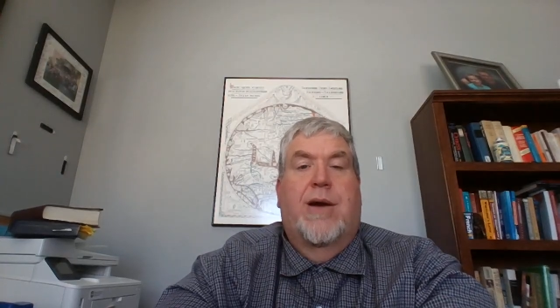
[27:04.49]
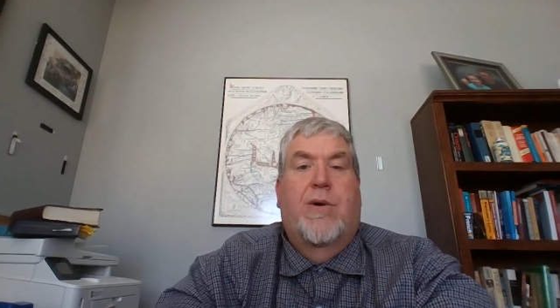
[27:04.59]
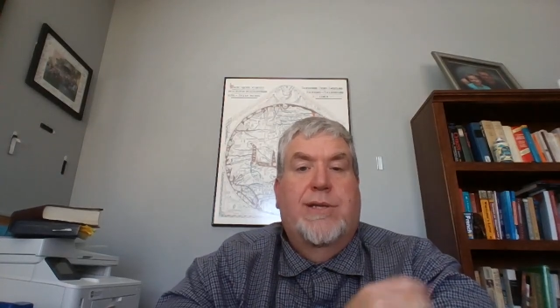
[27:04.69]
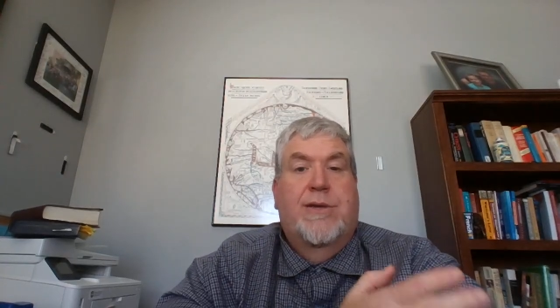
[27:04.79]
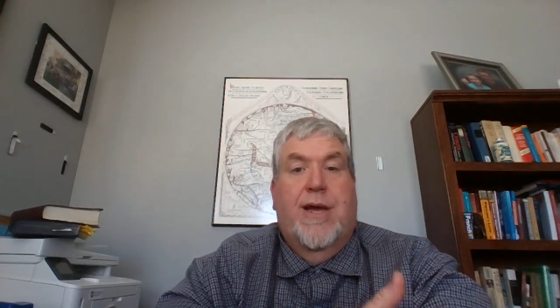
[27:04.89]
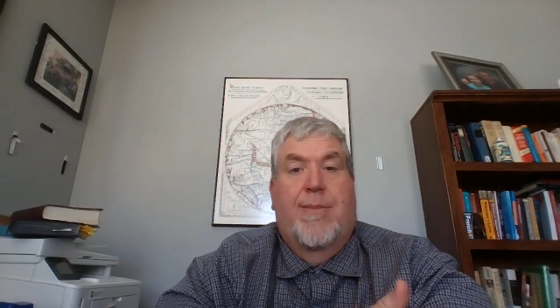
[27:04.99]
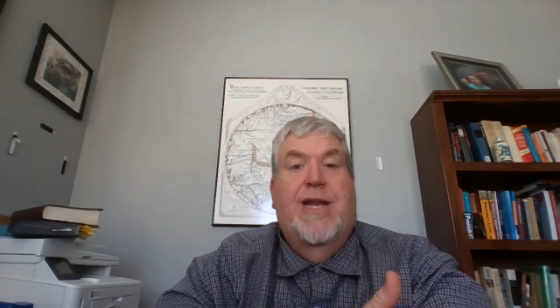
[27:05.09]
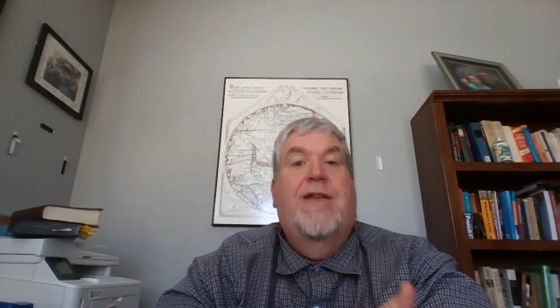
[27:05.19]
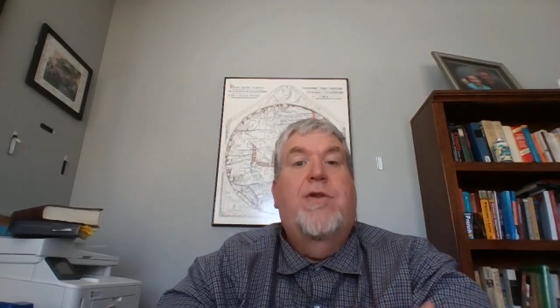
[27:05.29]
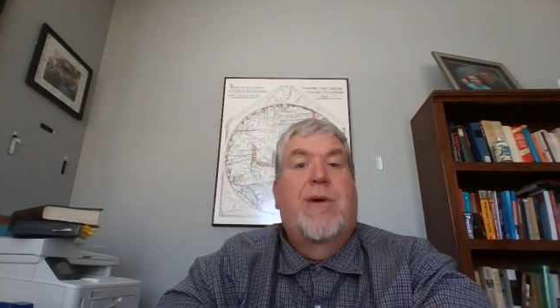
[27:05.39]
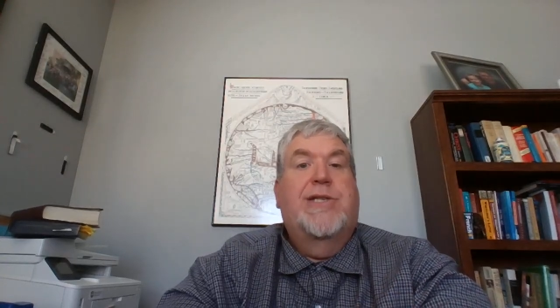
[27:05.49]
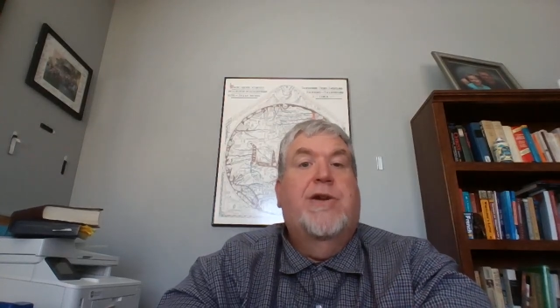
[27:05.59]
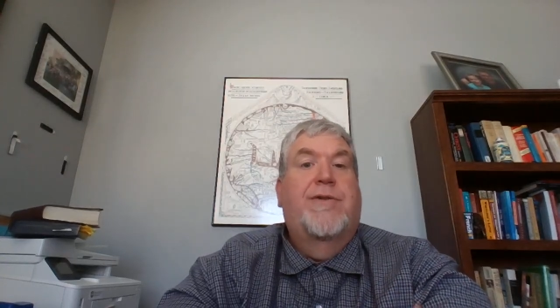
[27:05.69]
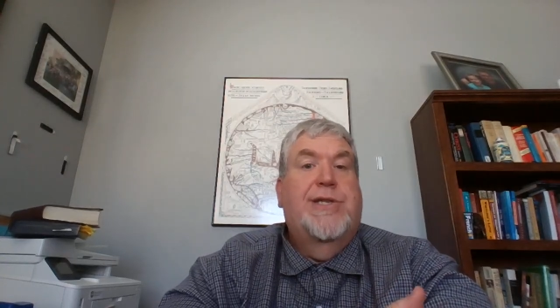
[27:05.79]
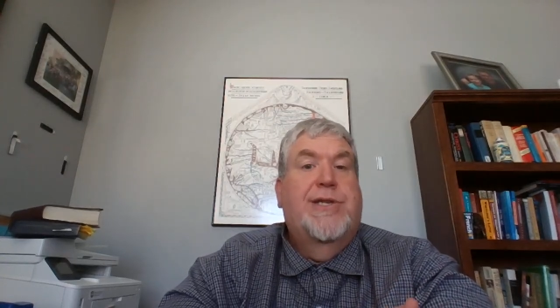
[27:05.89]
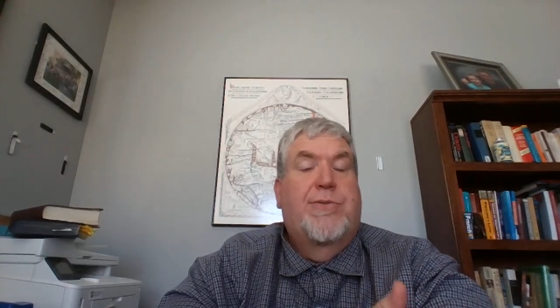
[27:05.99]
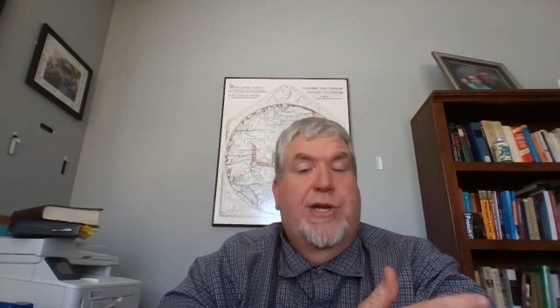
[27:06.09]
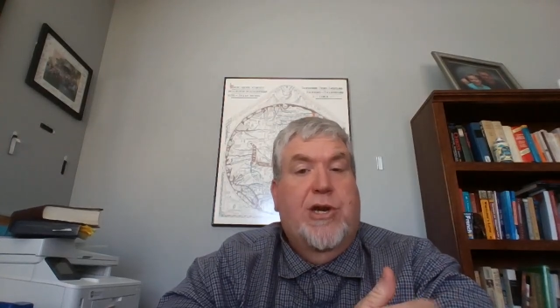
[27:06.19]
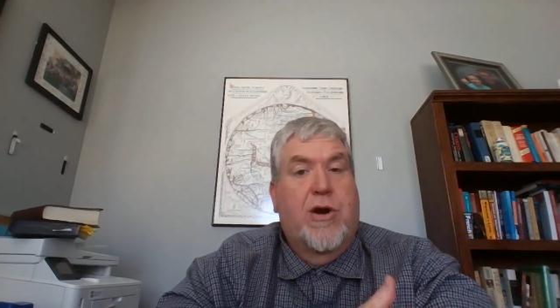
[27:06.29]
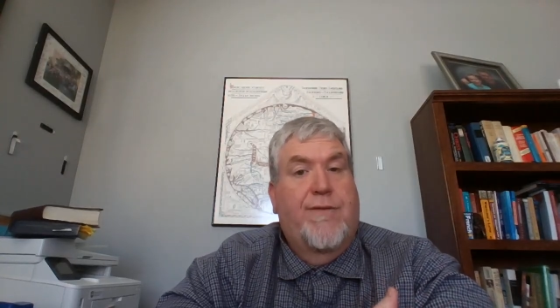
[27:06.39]
I'm going to give you my services in
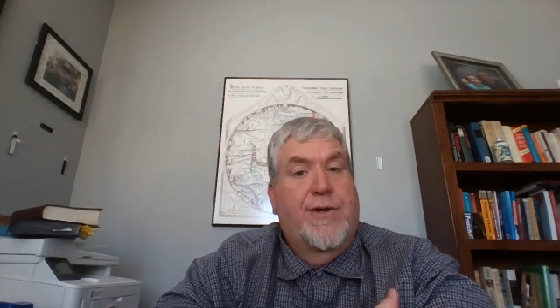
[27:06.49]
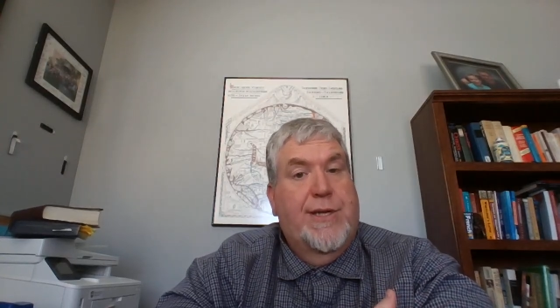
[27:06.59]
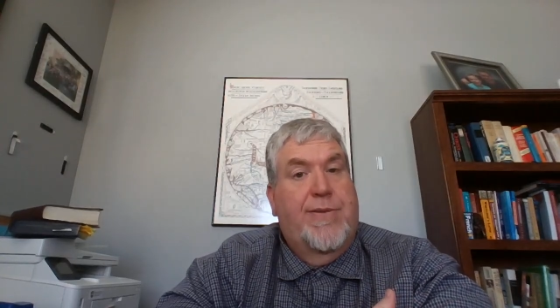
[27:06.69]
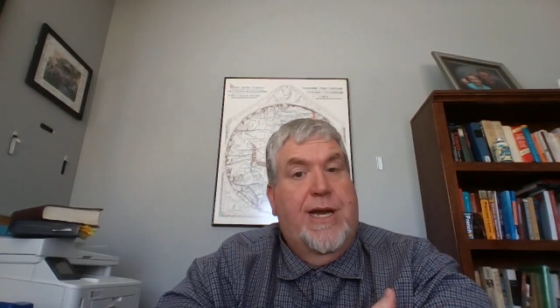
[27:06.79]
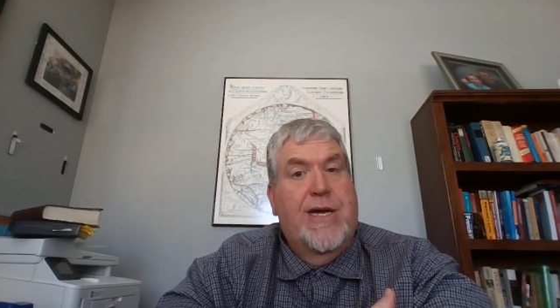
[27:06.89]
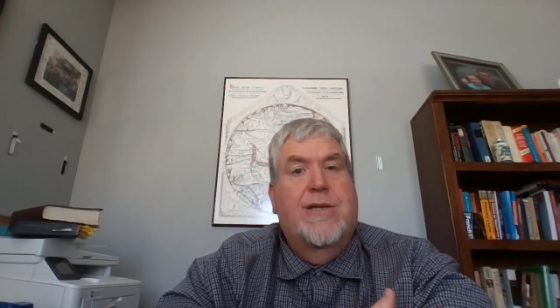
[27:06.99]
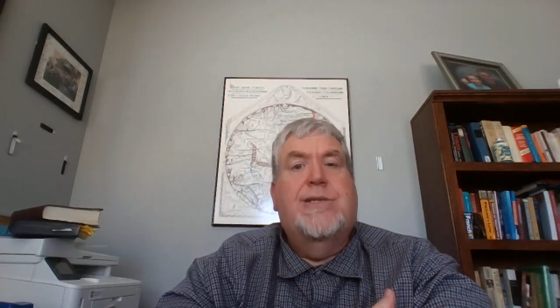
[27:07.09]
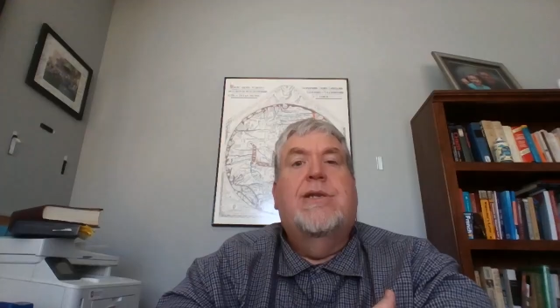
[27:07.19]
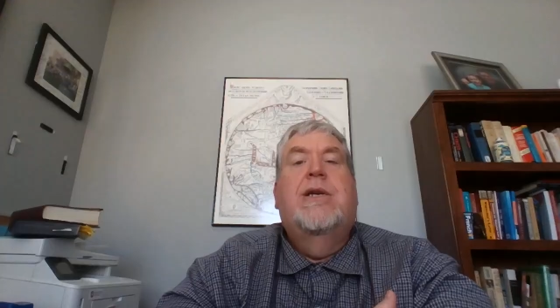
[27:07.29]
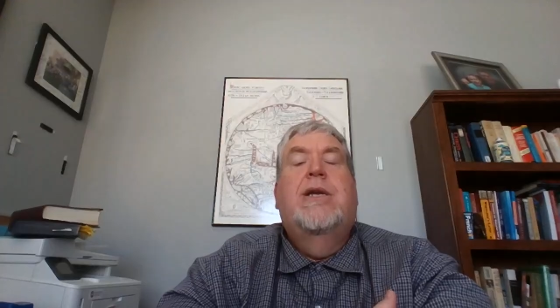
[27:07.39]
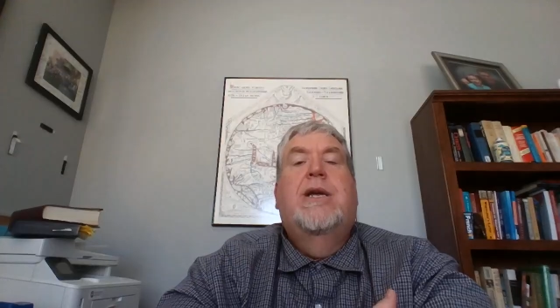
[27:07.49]
return for something else.